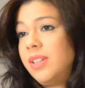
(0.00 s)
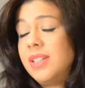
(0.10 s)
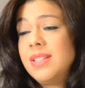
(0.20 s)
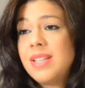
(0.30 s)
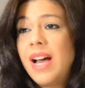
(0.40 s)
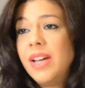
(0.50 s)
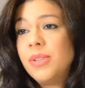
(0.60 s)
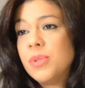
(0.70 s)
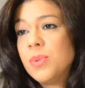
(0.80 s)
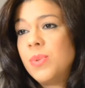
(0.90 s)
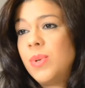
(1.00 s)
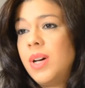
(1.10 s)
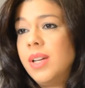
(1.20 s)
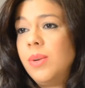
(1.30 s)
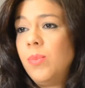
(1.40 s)
entitled to
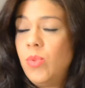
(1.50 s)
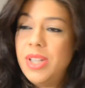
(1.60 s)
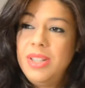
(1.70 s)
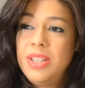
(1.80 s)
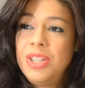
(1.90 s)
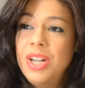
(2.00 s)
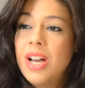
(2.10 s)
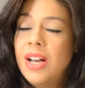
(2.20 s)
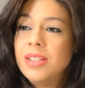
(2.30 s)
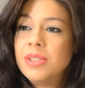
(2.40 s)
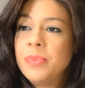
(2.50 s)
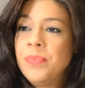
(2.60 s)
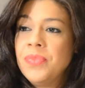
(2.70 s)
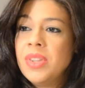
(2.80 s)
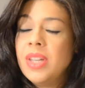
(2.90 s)
and what they're not.
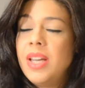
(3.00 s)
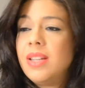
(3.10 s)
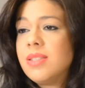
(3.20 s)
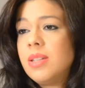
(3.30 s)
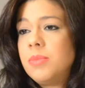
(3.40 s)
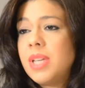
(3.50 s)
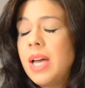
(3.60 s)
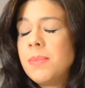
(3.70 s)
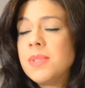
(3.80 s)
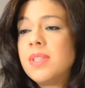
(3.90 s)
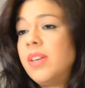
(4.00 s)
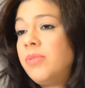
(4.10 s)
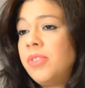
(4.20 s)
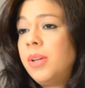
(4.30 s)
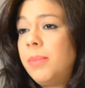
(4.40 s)
And sometimes they
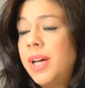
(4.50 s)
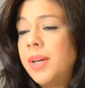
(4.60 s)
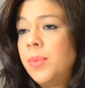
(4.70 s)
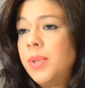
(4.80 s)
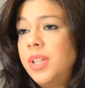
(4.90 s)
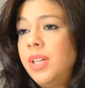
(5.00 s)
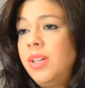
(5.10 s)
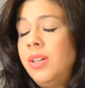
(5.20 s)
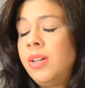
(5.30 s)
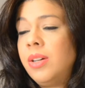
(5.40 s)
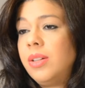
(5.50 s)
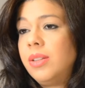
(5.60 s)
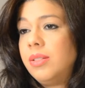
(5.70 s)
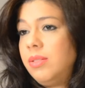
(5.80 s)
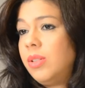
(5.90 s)
feel better when they
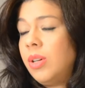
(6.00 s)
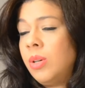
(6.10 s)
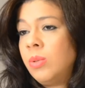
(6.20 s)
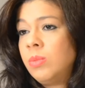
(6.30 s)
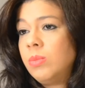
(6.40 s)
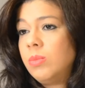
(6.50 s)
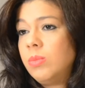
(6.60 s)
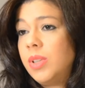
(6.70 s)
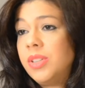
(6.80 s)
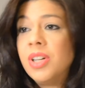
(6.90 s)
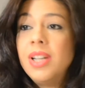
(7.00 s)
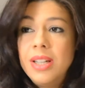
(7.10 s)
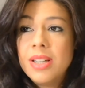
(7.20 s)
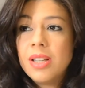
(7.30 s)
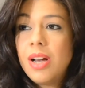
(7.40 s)
hear, what their
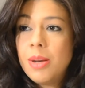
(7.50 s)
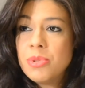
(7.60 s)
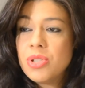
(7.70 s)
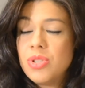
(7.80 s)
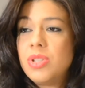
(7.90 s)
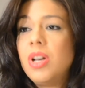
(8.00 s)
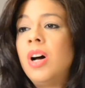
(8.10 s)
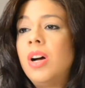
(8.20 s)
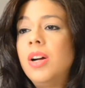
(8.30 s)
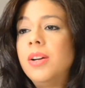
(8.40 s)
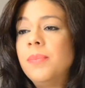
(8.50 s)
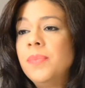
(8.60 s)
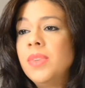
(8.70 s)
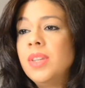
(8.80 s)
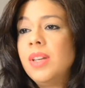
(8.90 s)
legal options are.
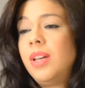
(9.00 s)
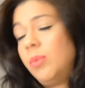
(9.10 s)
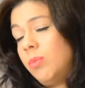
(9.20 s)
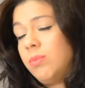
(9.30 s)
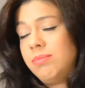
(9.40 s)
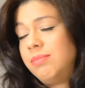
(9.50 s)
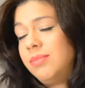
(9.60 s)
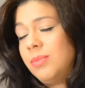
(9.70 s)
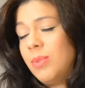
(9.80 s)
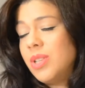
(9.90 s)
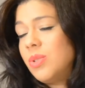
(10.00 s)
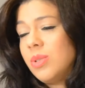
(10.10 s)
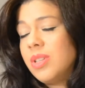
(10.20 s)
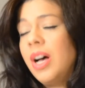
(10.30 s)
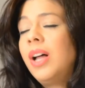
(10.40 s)
And once you
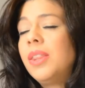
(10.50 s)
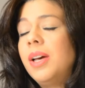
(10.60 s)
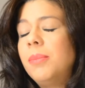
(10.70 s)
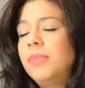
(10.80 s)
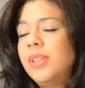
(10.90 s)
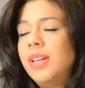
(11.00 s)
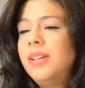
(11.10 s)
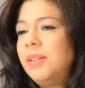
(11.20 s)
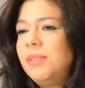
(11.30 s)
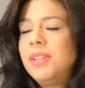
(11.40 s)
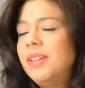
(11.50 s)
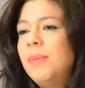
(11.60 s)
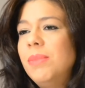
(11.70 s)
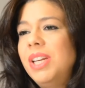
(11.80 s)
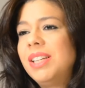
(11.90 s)
tell them, they
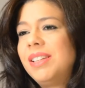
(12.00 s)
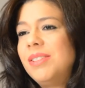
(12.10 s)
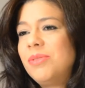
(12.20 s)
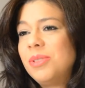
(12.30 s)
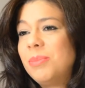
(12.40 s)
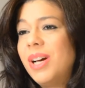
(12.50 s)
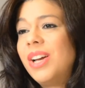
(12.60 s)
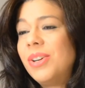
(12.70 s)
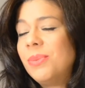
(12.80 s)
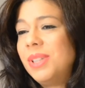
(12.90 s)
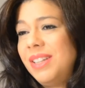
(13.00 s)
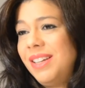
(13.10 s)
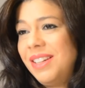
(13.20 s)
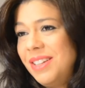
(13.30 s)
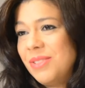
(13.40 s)
immediately feel better when they
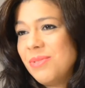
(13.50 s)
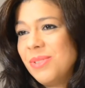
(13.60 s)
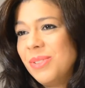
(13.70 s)
leave.